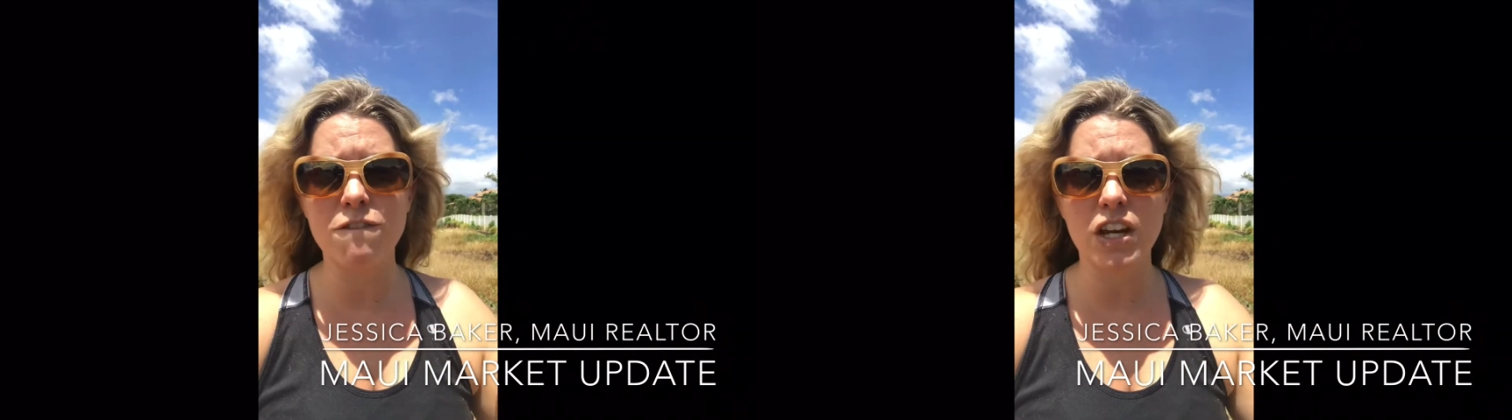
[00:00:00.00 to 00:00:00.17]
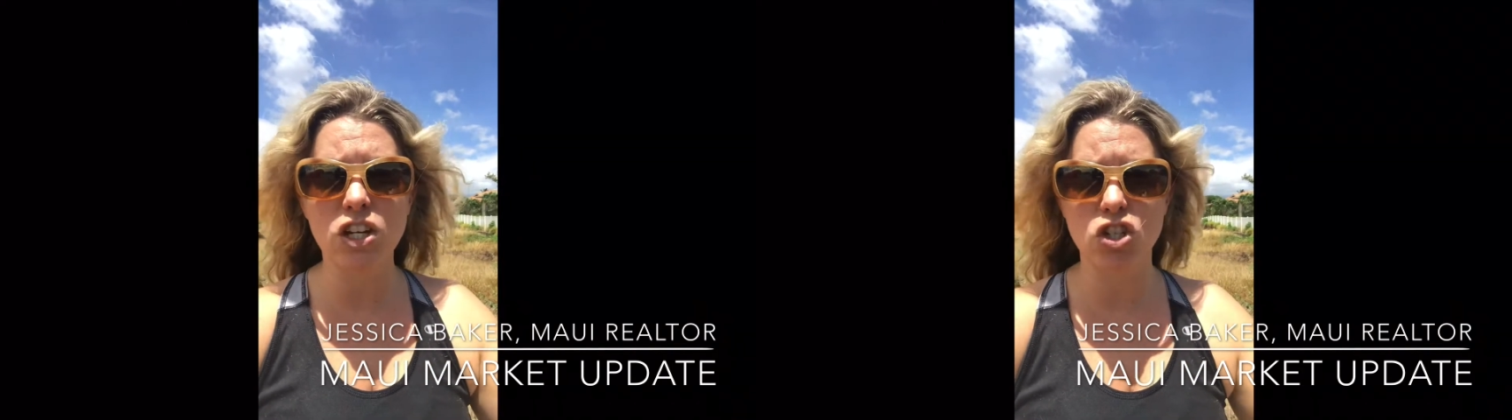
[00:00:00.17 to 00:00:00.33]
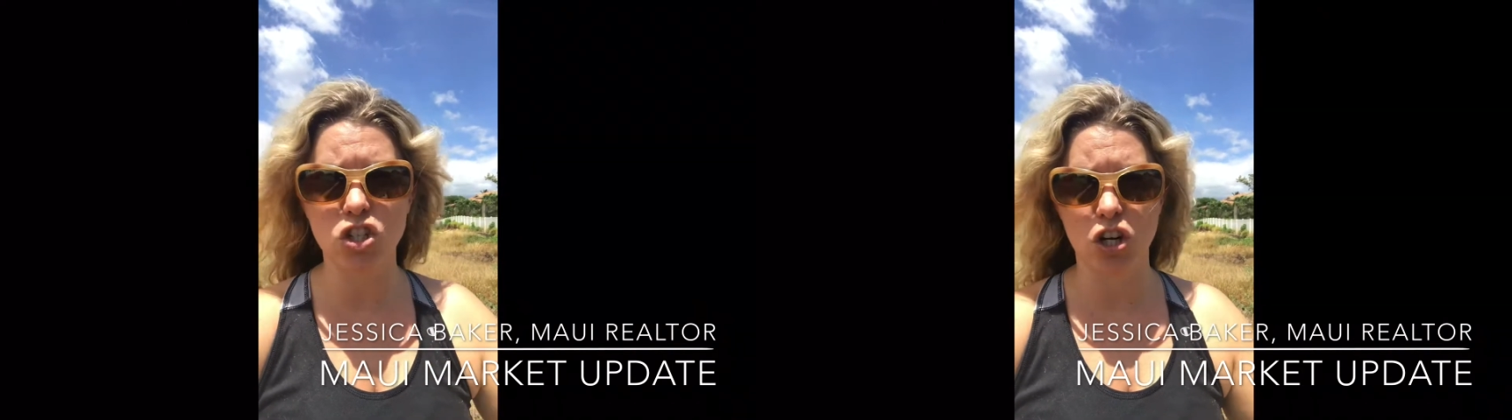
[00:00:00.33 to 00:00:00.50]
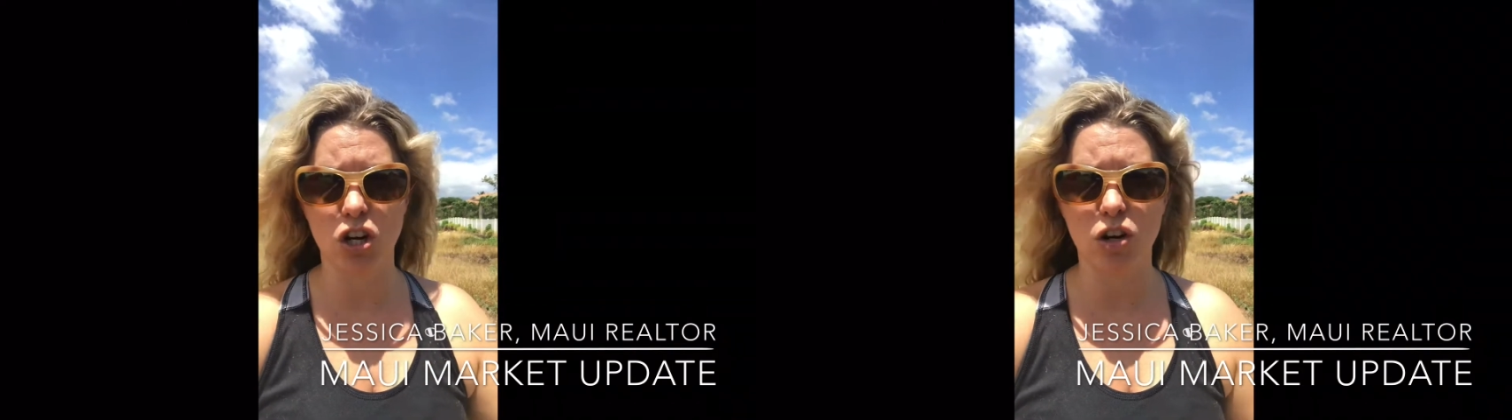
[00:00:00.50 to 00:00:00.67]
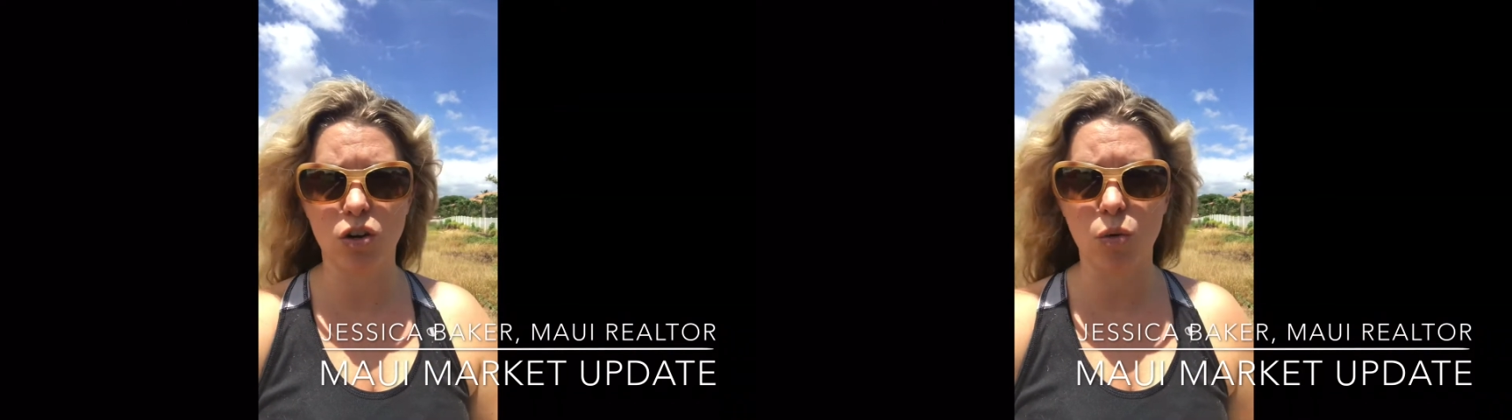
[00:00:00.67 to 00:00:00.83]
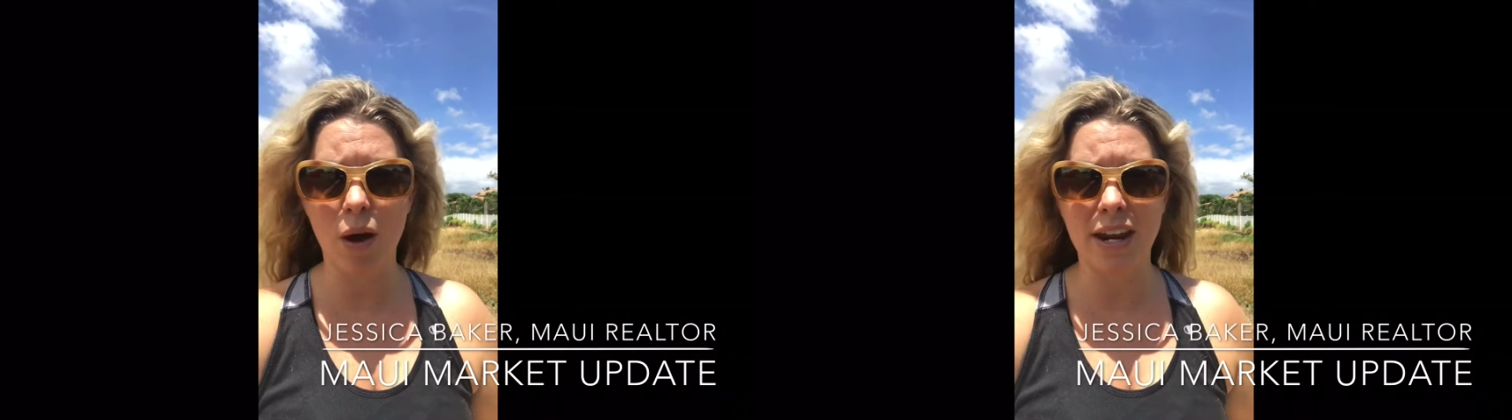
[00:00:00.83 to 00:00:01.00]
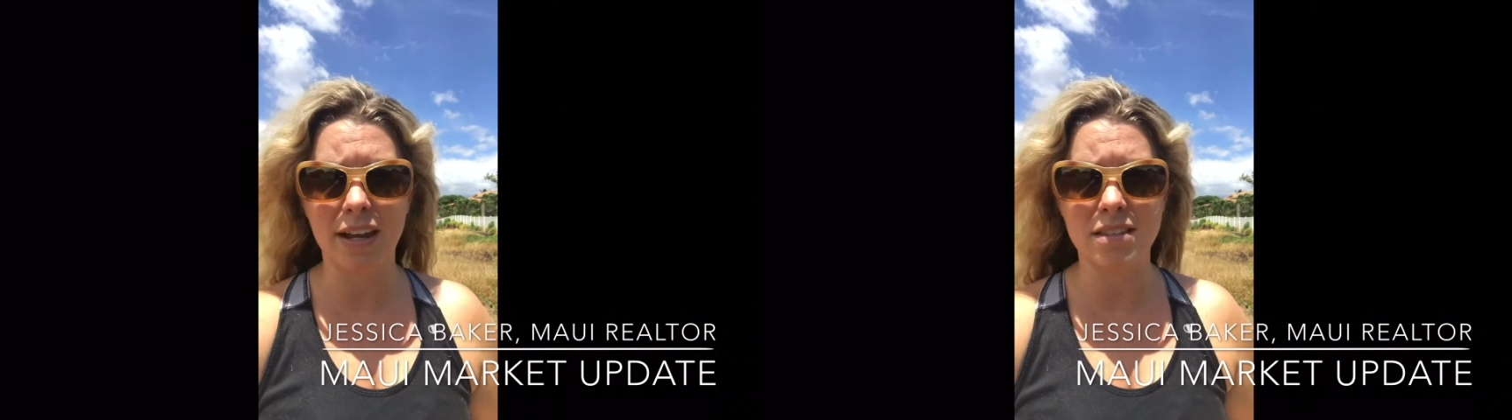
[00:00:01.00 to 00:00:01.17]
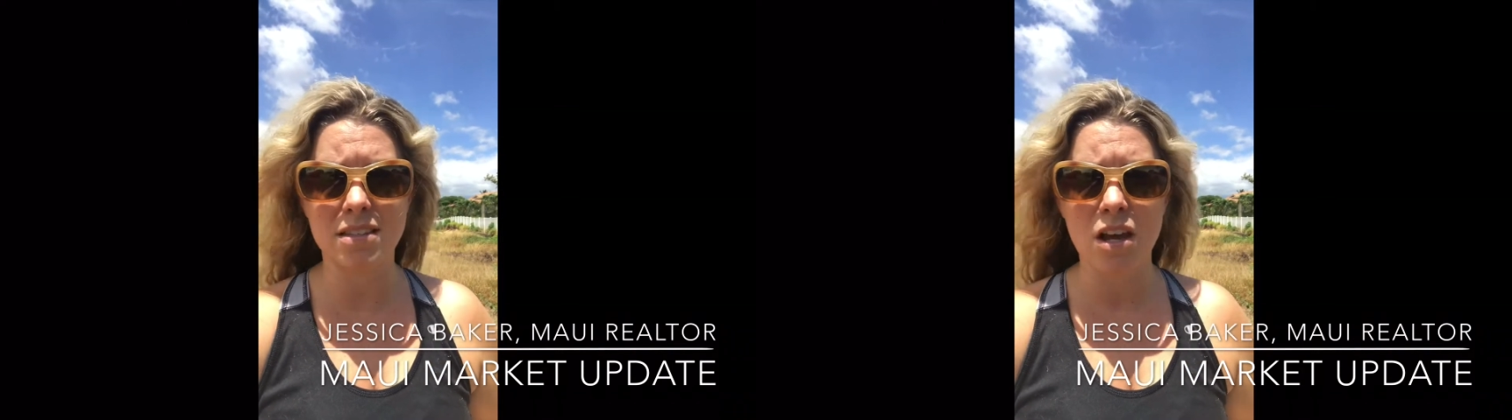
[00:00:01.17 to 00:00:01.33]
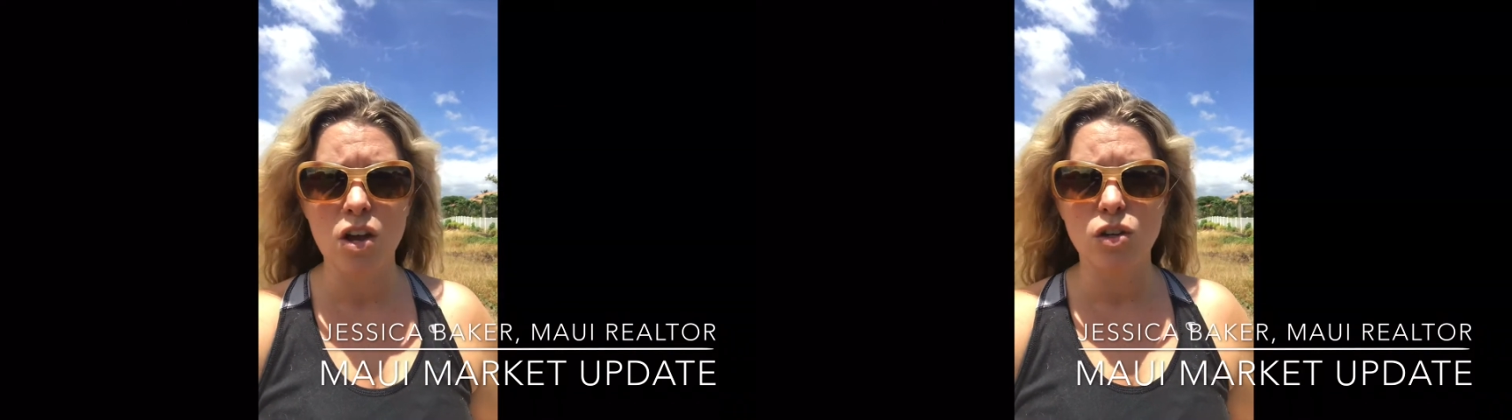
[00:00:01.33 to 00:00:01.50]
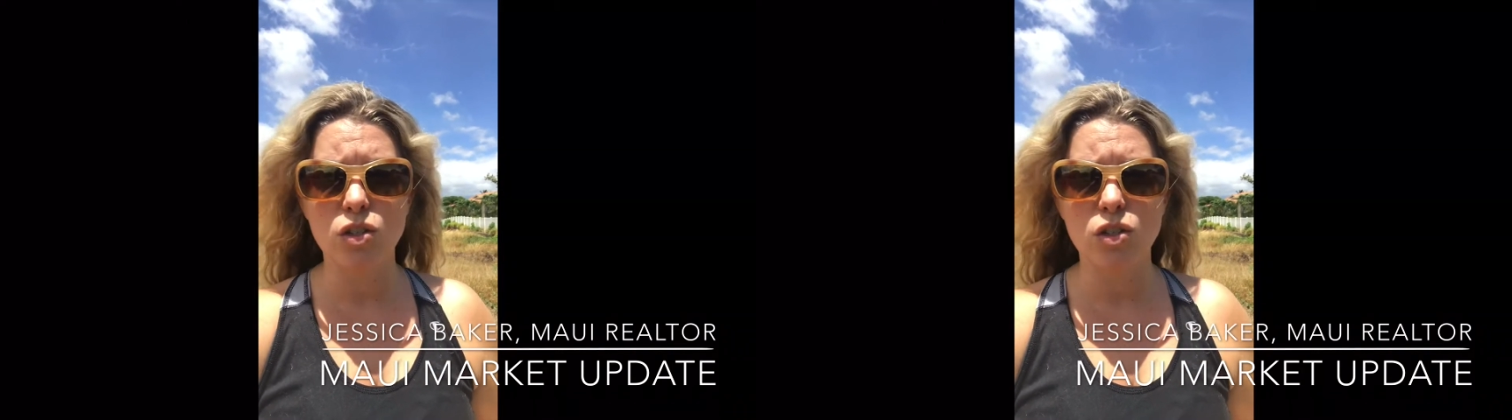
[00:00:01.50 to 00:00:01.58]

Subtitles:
fixture credits.